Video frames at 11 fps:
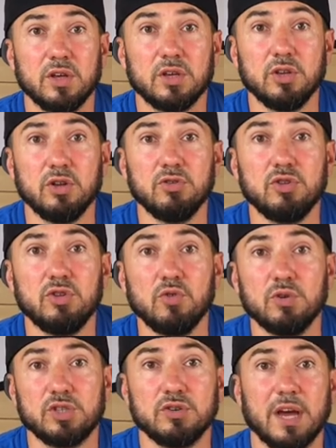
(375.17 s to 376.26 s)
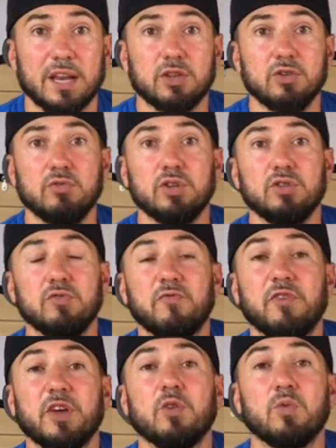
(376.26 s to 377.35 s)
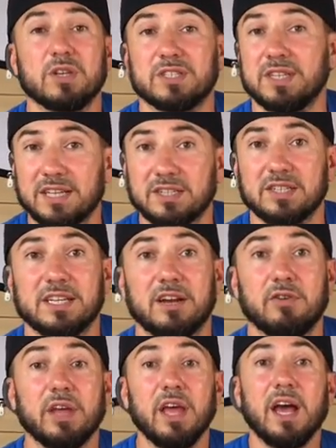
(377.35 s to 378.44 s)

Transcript: You know, you do what you gotta do and you feel what's necessary.